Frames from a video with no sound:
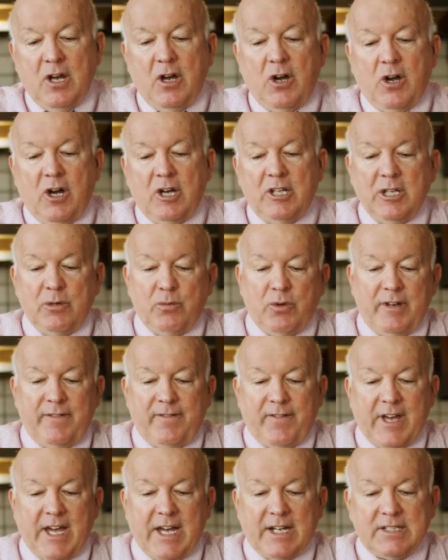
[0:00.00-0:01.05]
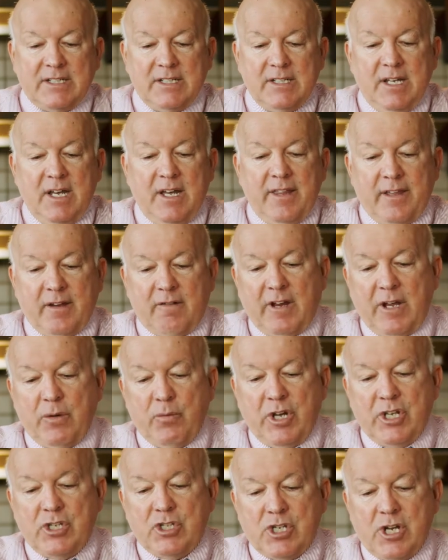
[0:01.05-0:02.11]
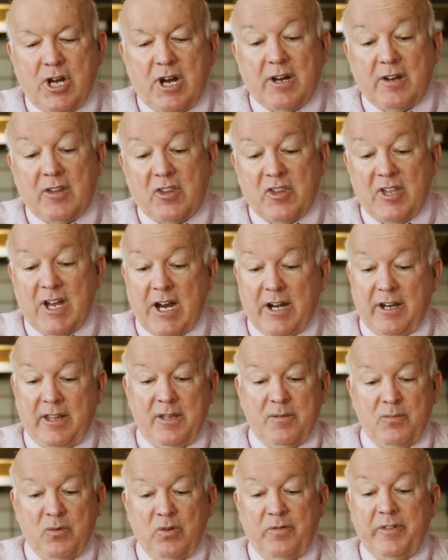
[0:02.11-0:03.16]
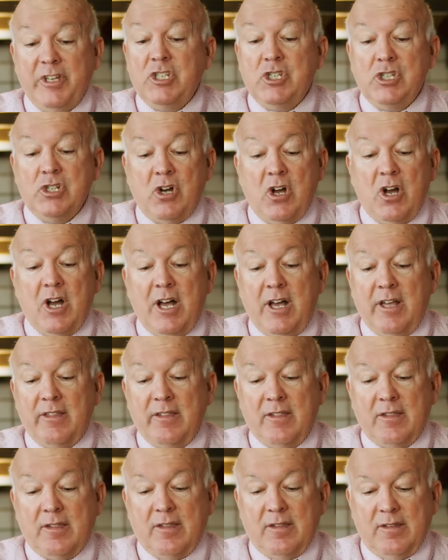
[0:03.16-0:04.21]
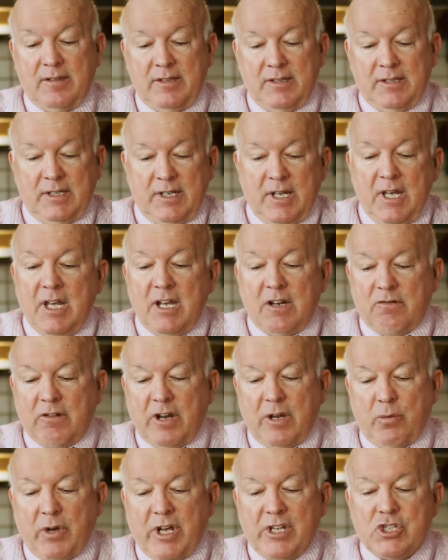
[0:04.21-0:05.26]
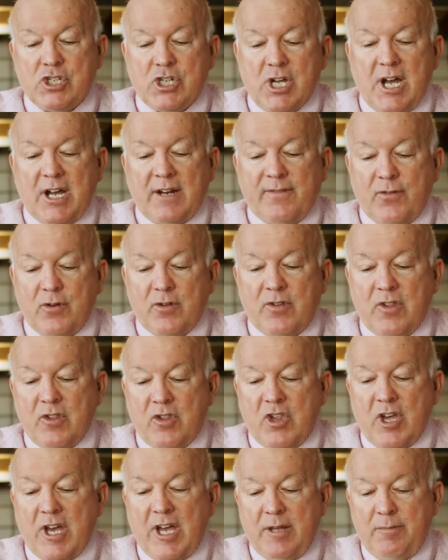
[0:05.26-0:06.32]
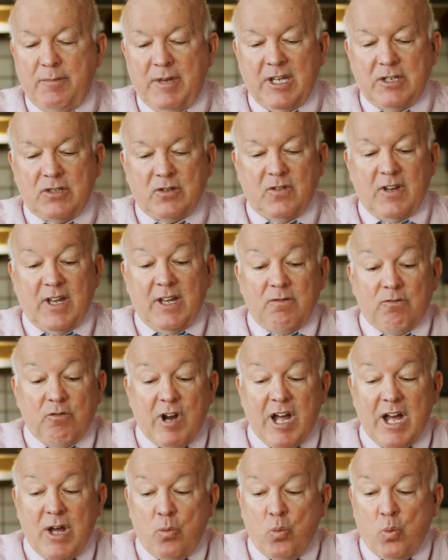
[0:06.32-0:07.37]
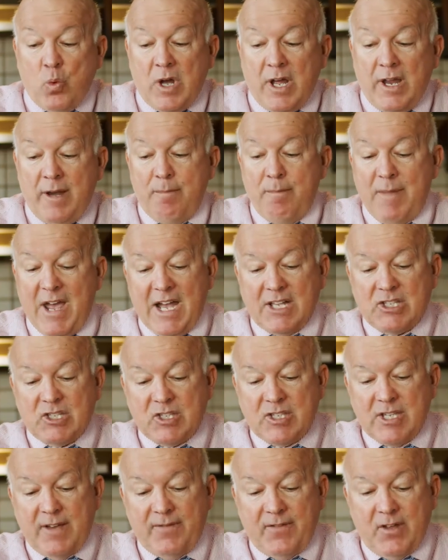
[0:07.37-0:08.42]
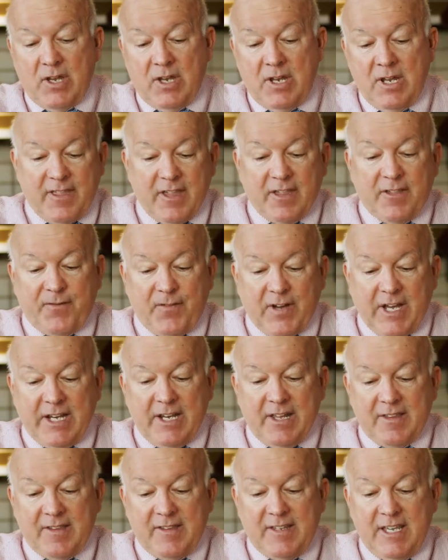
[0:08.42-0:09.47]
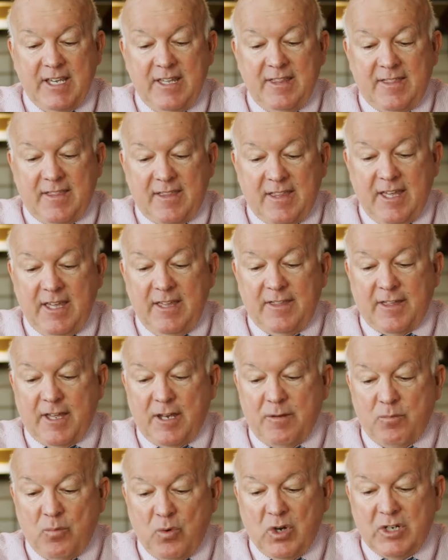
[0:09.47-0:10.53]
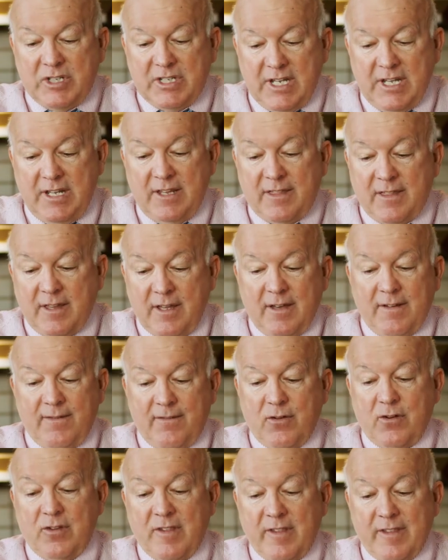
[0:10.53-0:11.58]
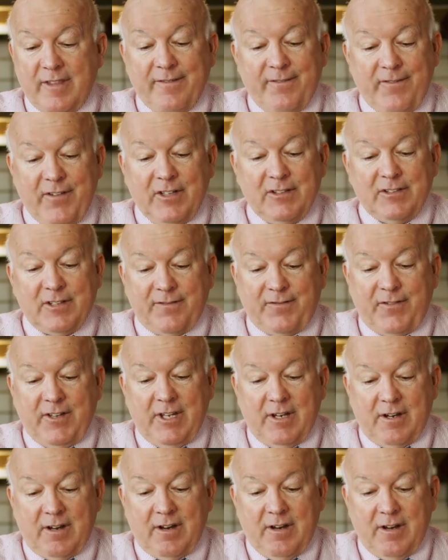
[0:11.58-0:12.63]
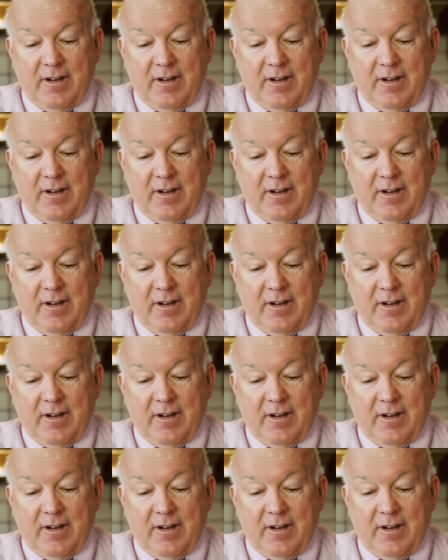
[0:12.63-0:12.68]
Hollywood fact, the great white shark starred in the movie Jaws. Great white shark versus giant manta ray, round 1, match 7. This fight is teeth, and more teeth versus a filter feeder.